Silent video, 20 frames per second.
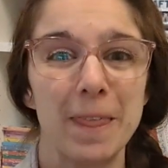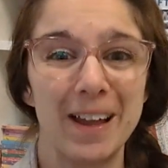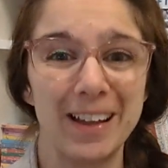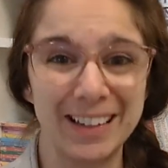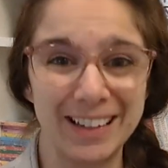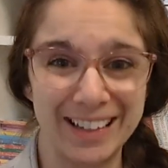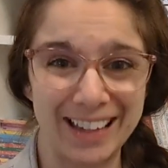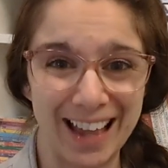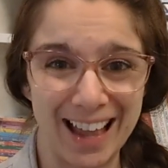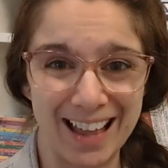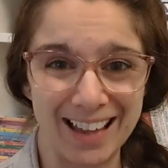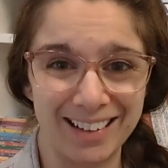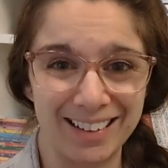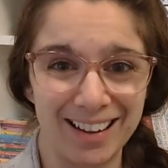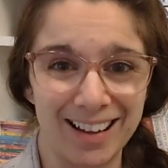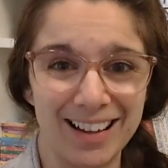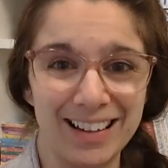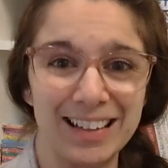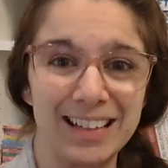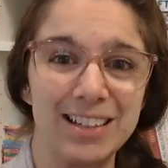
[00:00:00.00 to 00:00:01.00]
again,
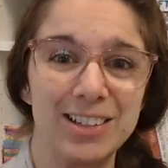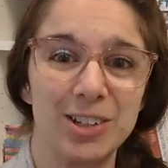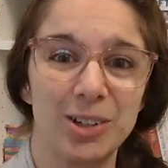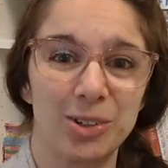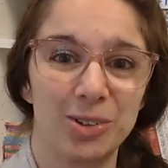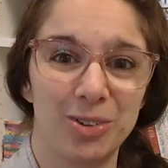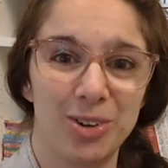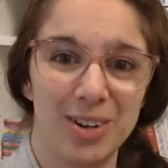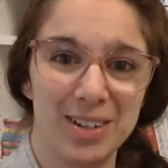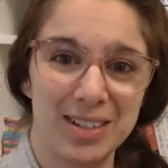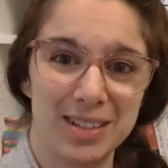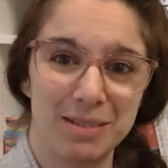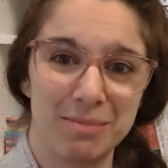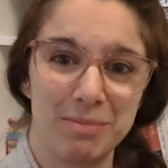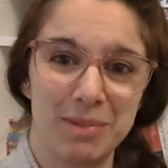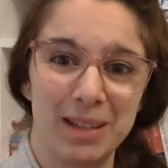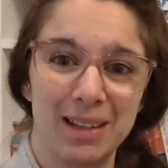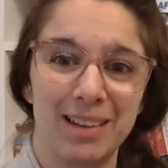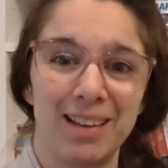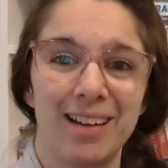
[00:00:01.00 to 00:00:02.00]
I need to cross the
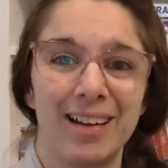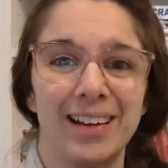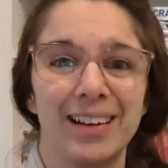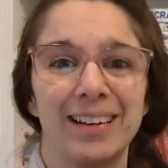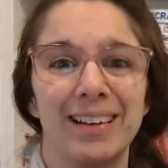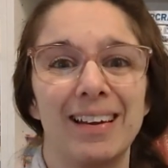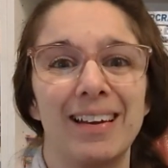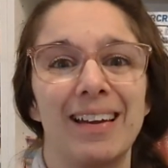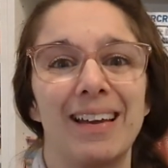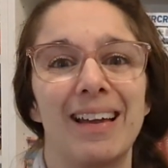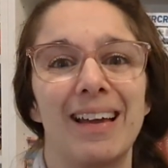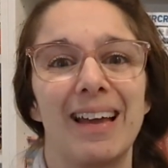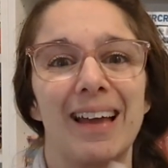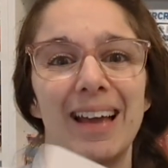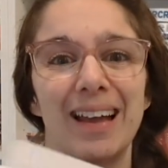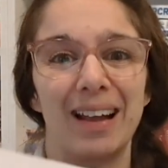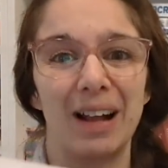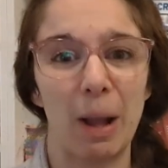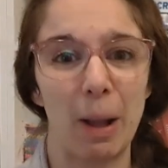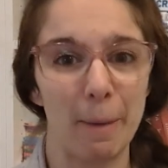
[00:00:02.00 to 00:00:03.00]
midline
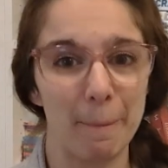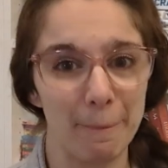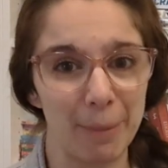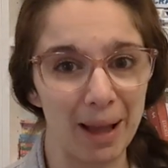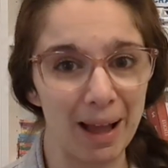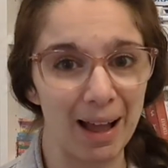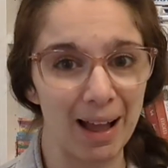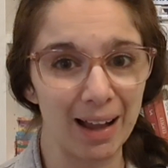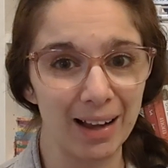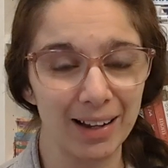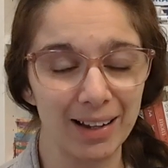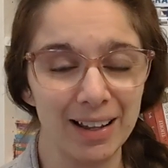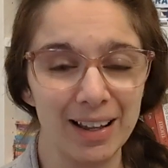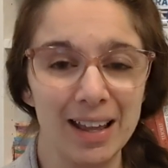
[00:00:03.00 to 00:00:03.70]
and come back.